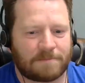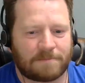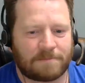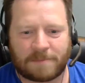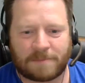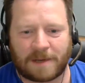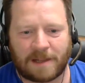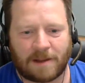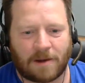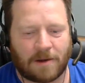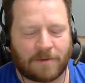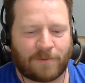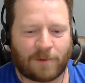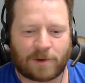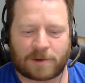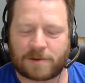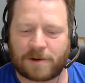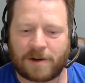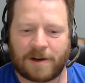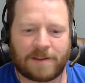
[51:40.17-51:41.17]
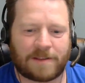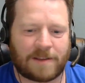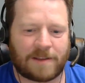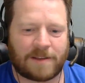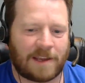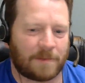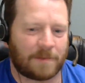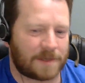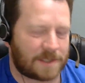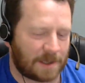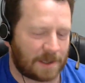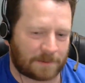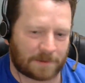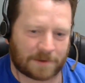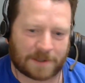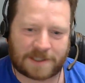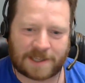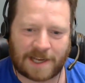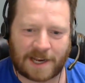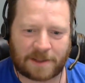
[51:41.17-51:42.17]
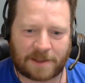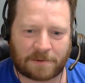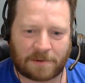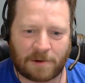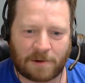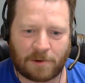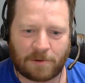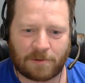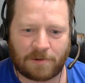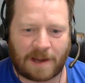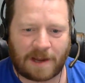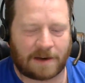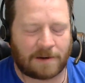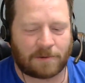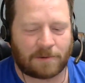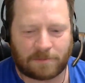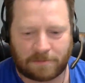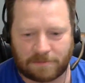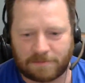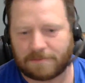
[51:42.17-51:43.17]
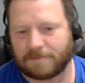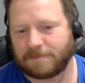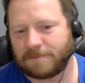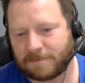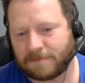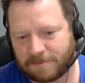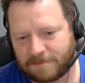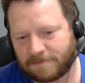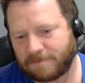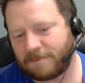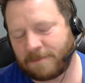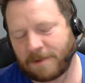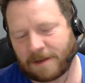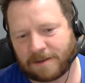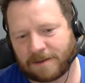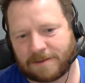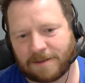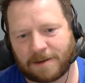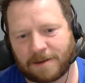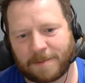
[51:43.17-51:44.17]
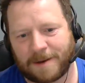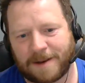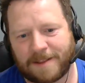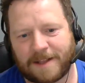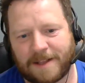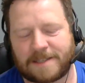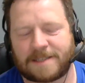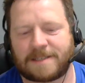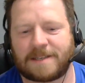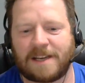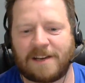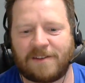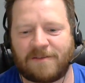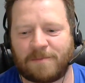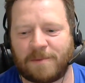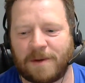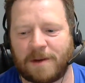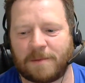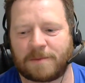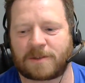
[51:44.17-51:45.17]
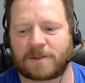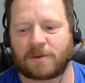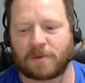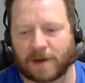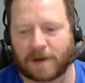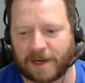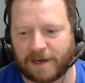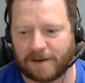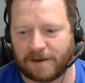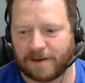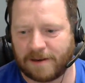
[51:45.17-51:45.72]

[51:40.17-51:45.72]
by law enforcement or anything, and we slept on the side of the road. I'm not going to tell everybody that's safe, but it was great.